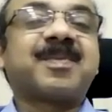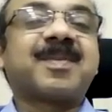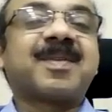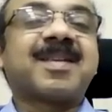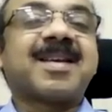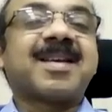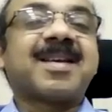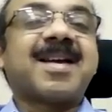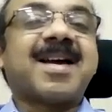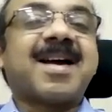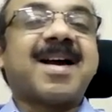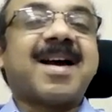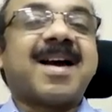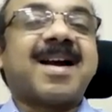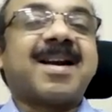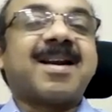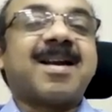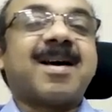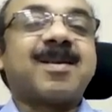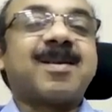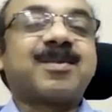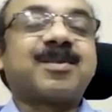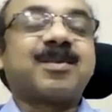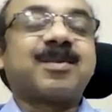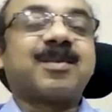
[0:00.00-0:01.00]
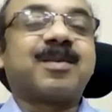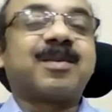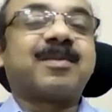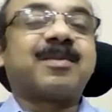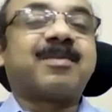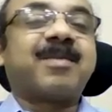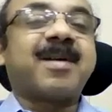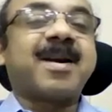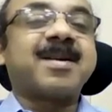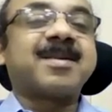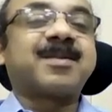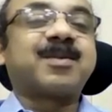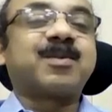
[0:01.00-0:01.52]
Yes, sure. And also your
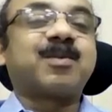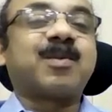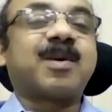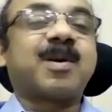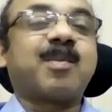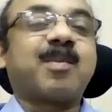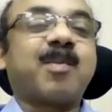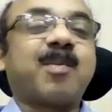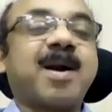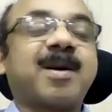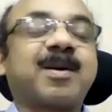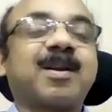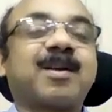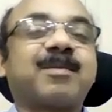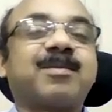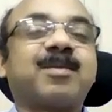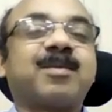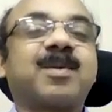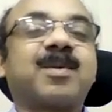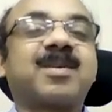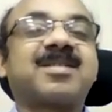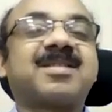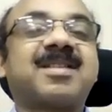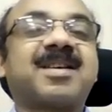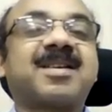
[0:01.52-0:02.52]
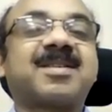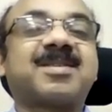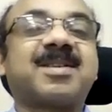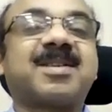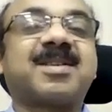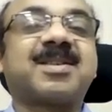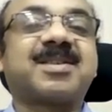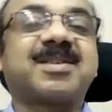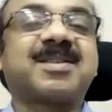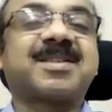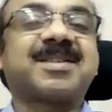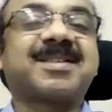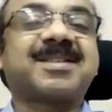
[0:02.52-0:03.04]
friends who are part of your
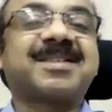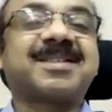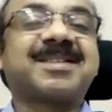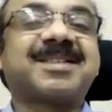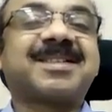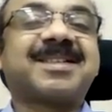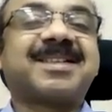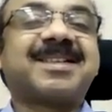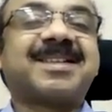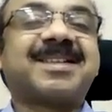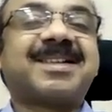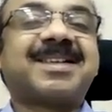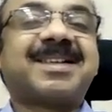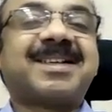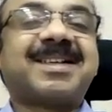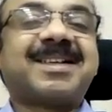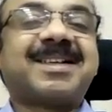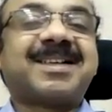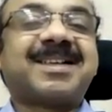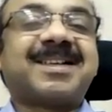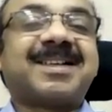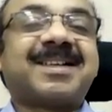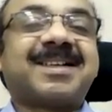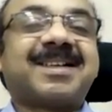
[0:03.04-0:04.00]
success. Yeah